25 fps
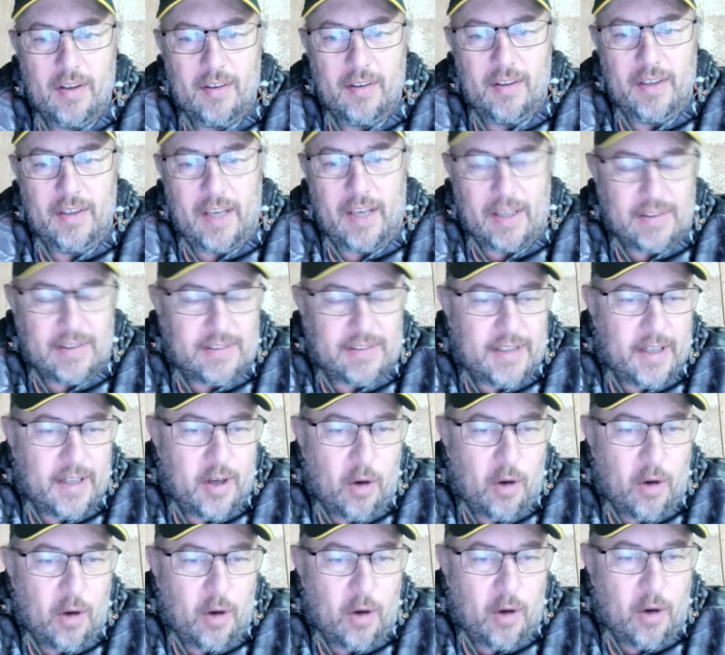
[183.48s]
yesterday
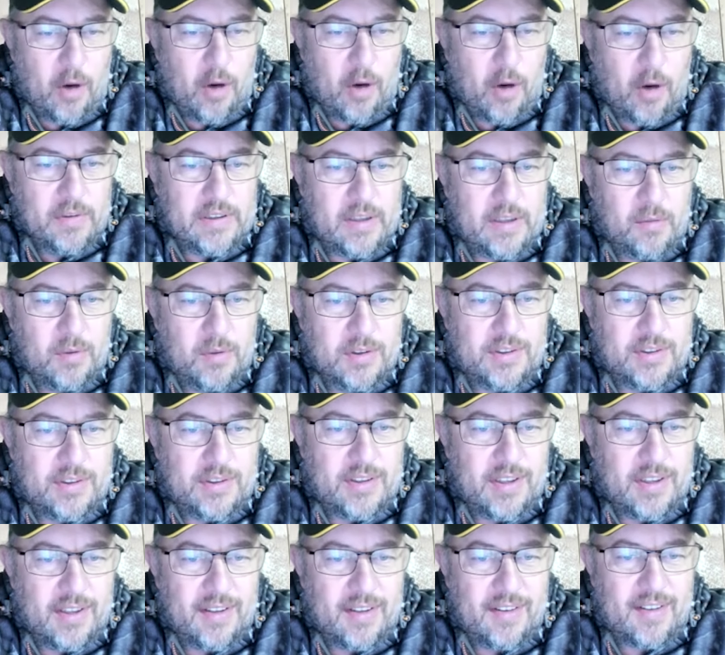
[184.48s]
obviously
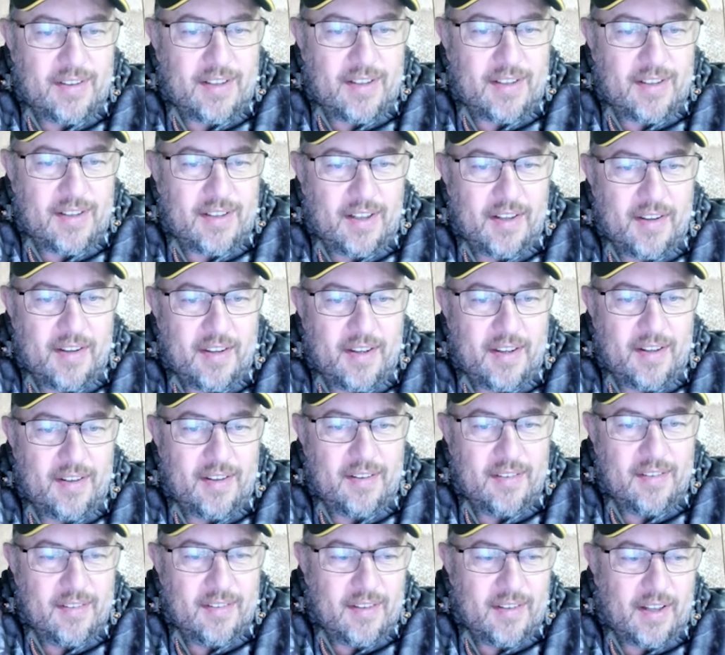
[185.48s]
was the kind of
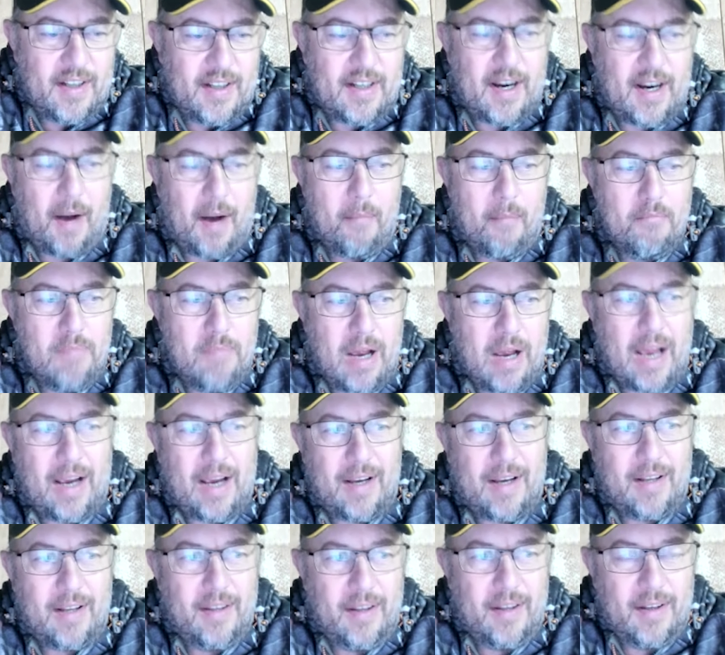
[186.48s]
the
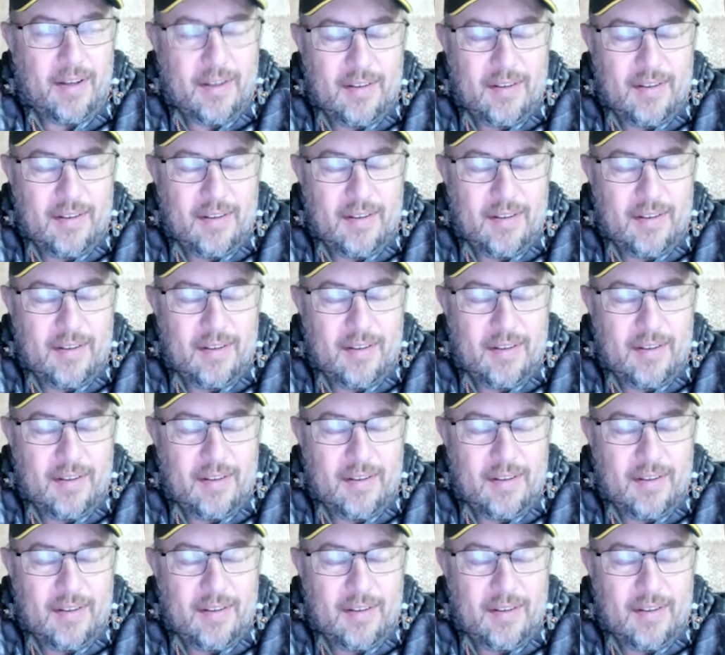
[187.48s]
comeback.